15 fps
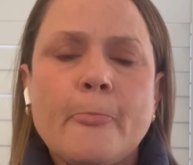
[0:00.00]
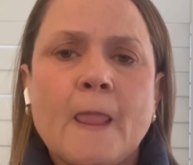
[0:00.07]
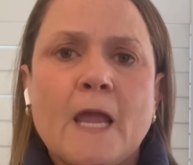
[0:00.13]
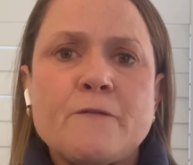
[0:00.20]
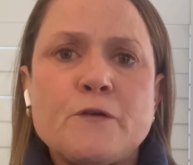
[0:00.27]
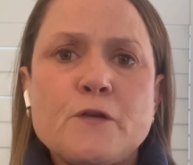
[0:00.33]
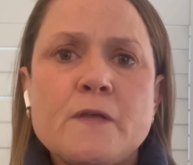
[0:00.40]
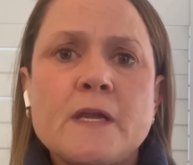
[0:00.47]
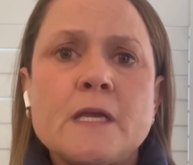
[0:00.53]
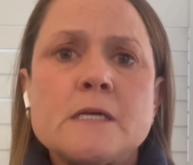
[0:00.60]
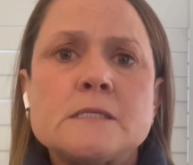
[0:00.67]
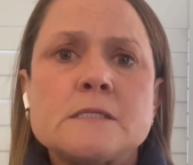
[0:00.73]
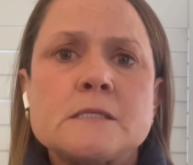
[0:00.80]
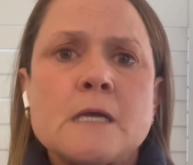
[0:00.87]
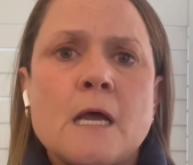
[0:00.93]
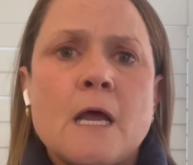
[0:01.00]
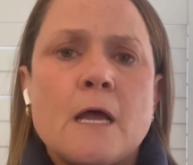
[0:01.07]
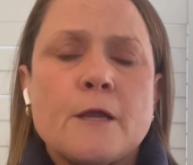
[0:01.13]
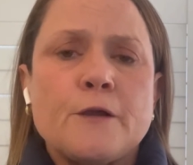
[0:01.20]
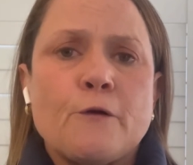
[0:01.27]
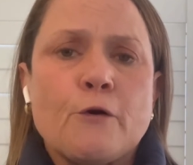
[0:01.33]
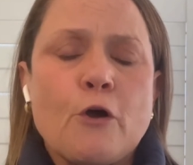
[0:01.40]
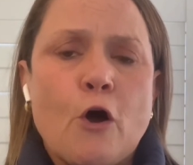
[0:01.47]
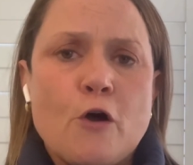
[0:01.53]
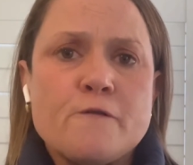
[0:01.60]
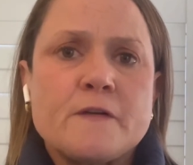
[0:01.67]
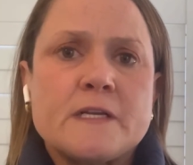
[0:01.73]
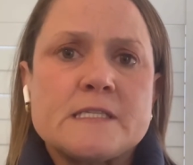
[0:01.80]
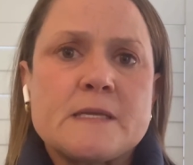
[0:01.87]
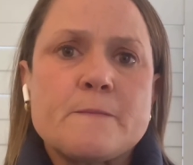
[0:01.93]
If you think
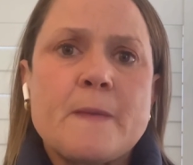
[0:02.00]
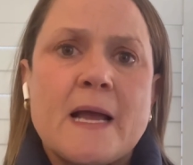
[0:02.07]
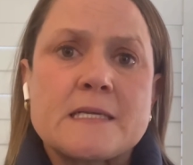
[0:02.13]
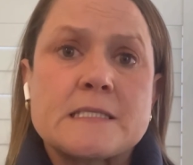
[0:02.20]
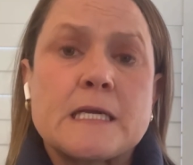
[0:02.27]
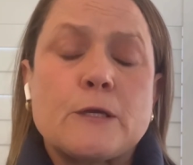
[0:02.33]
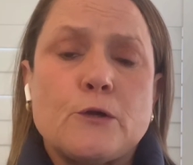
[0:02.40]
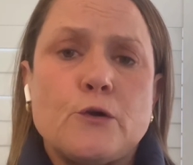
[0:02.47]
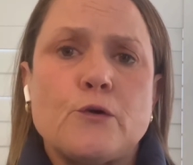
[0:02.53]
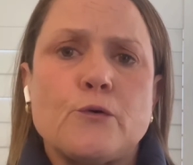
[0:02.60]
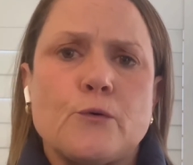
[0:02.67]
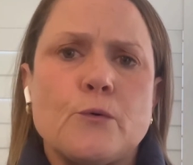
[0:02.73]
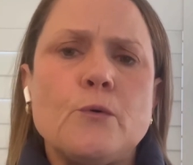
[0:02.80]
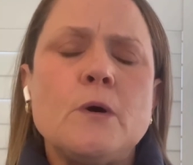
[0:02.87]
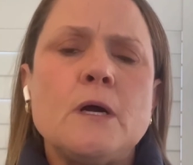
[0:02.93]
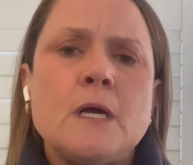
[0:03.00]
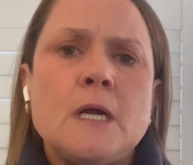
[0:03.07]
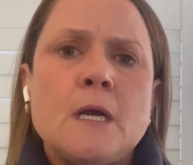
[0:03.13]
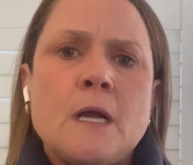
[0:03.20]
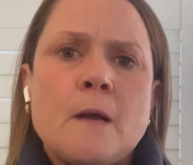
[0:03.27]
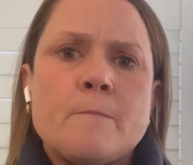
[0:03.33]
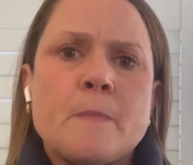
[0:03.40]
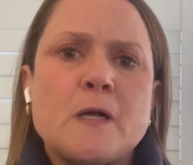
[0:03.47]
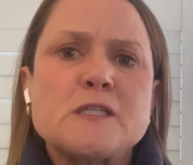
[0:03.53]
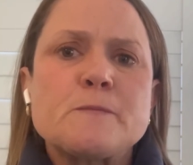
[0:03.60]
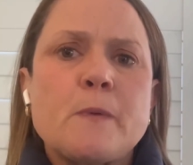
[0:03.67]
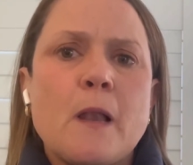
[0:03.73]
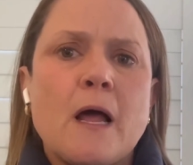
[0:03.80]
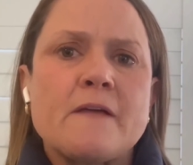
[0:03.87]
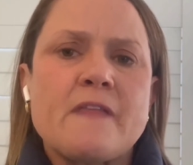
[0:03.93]
COVID is impacting you,
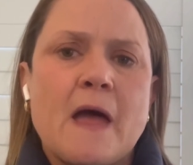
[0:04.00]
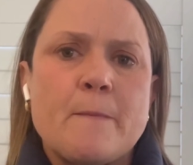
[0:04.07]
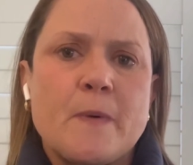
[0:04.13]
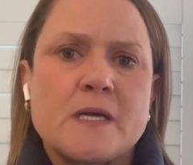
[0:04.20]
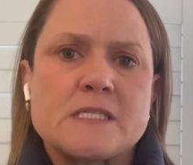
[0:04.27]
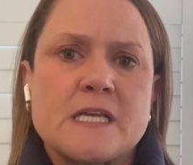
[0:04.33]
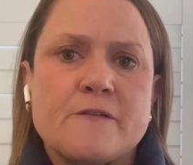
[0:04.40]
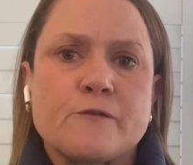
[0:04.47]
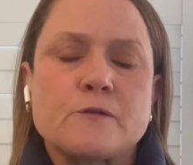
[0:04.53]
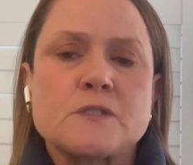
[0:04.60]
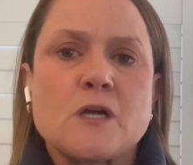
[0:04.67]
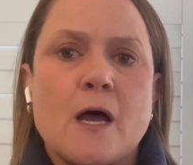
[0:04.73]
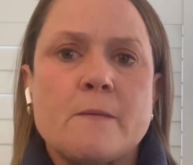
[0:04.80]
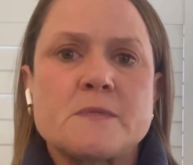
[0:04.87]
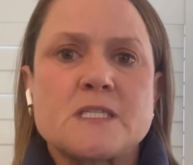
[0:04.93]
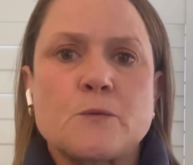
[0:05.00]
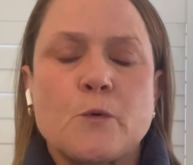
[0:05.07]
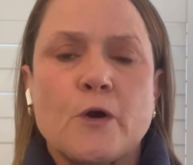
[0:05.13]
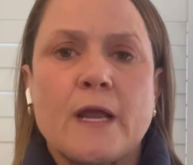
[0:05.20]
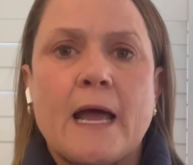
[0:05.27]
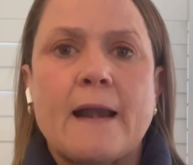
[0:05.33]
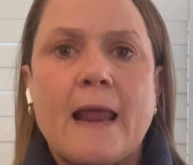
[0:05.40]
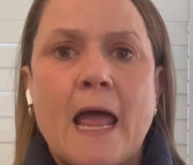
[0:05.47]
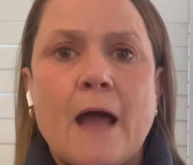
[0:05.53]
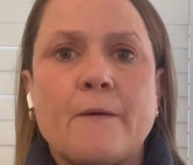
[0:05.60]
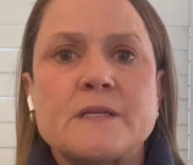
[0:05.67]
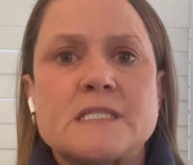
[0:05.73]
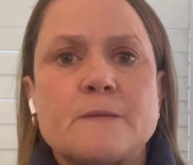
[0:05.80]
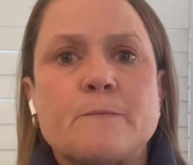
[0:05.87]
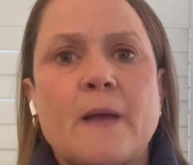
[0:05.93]
multiply that by several times to work out how
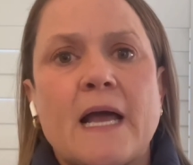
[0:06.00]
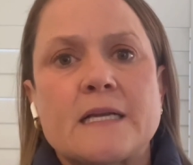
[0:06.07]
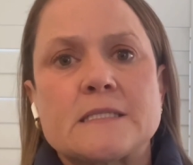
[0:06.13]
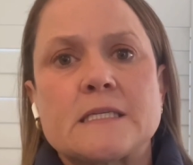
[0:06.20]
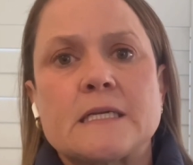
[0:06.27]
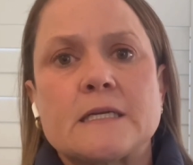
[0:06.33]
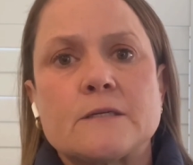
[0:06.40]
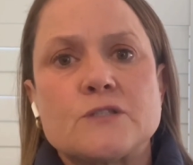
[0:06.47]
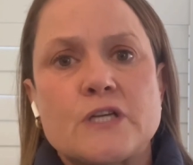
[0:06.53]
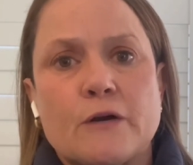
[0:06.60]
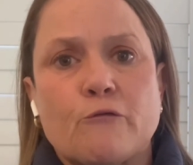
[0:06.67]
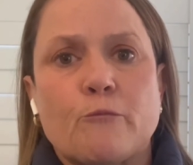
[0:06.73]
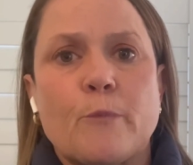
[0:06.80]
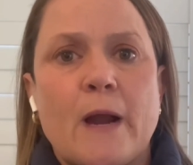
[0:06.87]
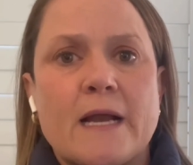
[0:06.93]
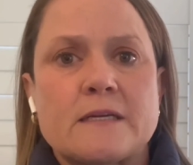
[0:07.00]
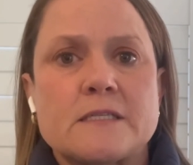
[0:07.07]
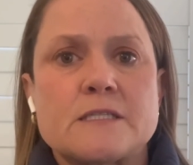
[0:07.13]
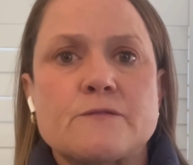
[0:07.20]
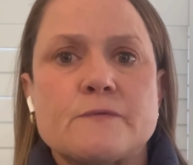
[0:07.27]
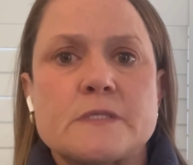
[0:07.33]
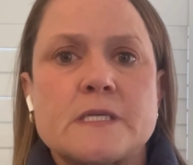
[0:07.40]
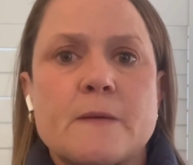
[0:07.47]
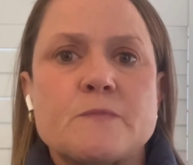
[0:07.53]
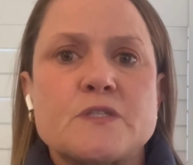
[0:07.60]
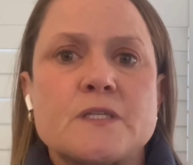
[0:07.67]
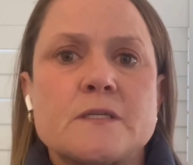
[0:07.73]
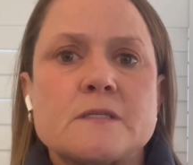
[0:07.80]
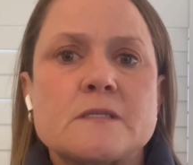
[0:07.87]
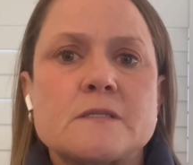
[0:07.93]
it's impacting general practice
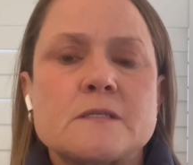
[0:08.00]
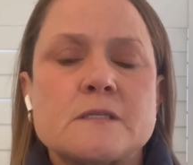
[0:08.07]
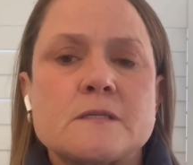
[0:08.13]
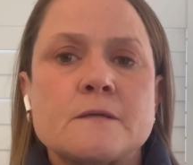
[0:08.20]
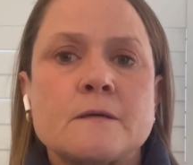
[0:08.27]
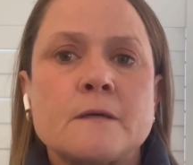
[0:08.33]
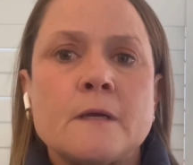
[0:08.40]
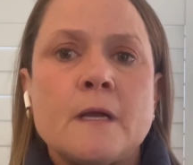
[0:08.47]
receptionists.